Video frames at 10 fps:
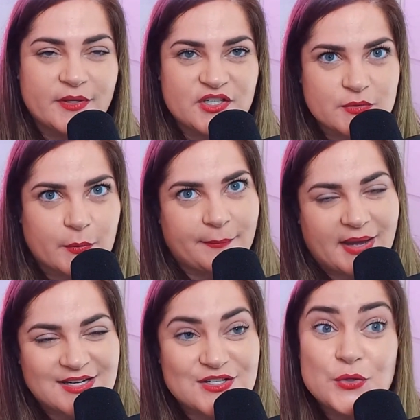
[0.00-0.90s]
we just went
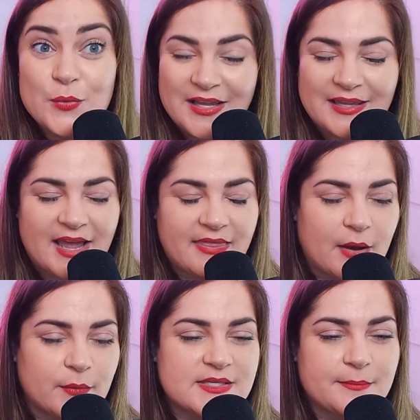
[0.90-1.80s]
back to LA. That
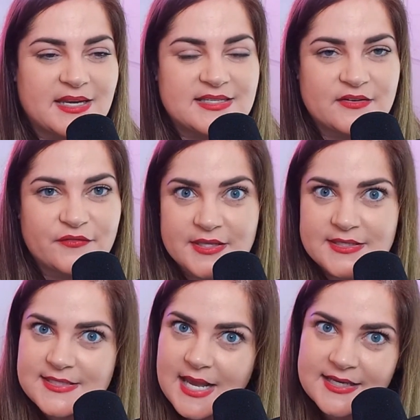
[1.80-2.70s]
was amazing for the
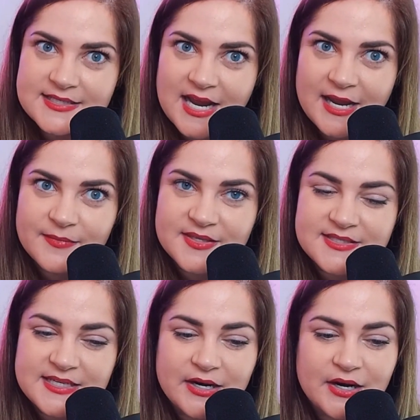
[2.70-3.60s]
second time this
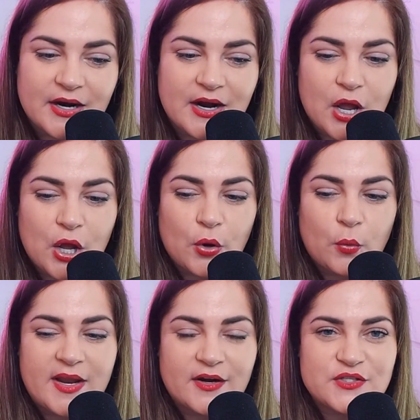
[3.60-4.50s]
year.
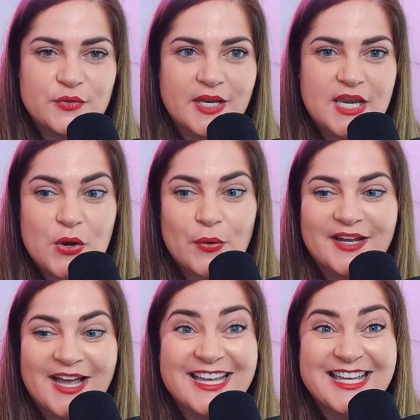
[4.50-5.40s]
We are doing New York
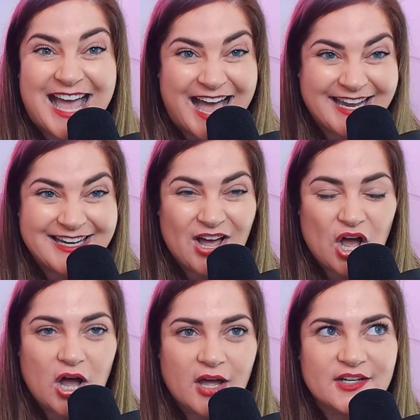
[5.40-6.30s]
again
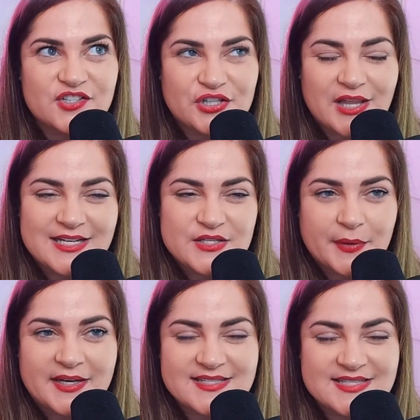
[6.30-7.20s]
on July
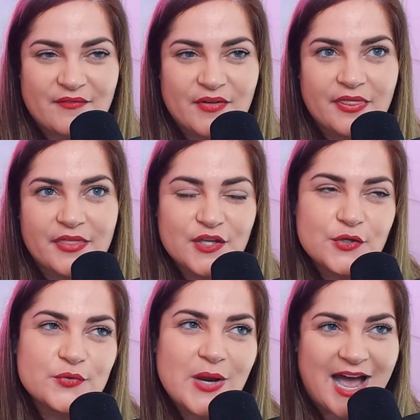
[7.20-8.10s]
27th.
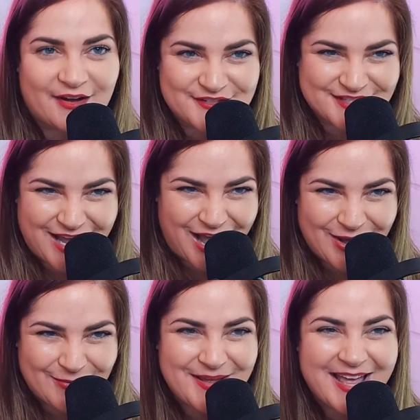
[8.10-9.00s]
You have to
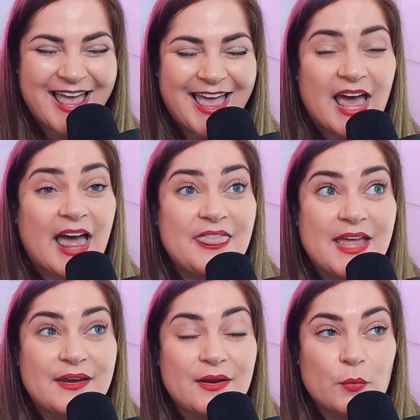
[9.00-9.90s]
come. And
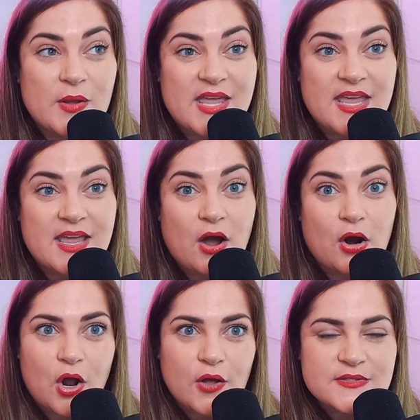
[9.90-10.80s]
then we
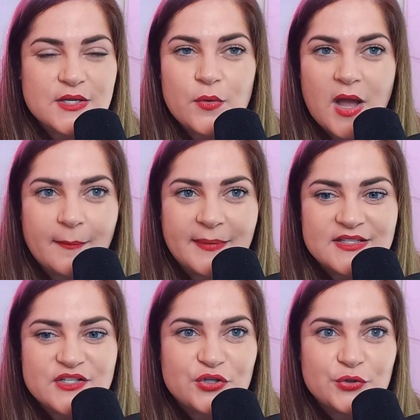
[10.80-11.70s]
are also
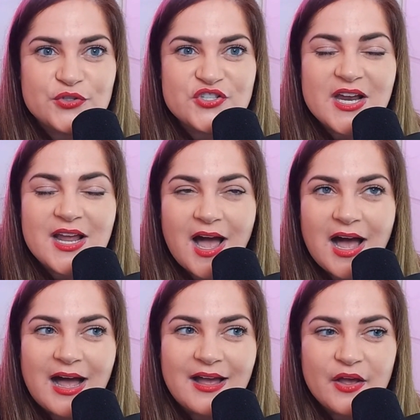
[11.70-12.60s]
coming to
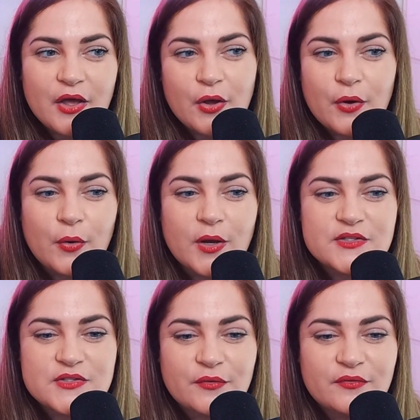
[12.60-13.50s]
Chicago.
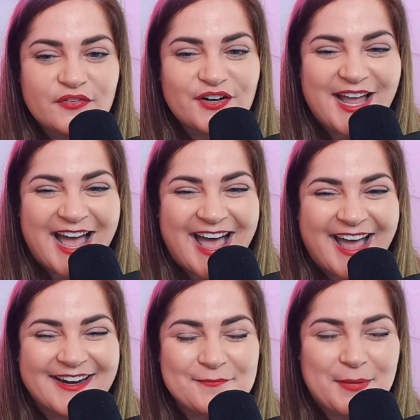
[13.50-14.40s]
Don't
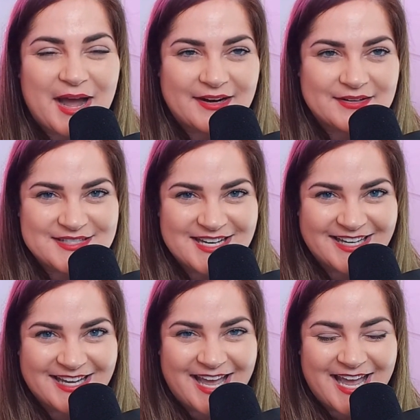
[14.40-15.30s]
forget, buy your
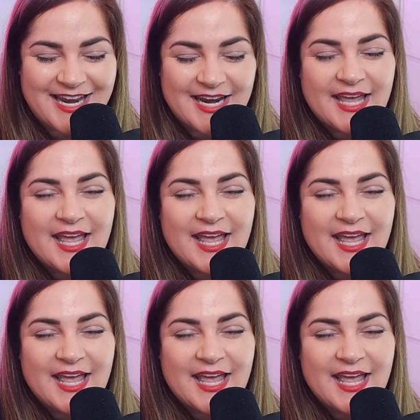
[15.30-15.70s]
ticket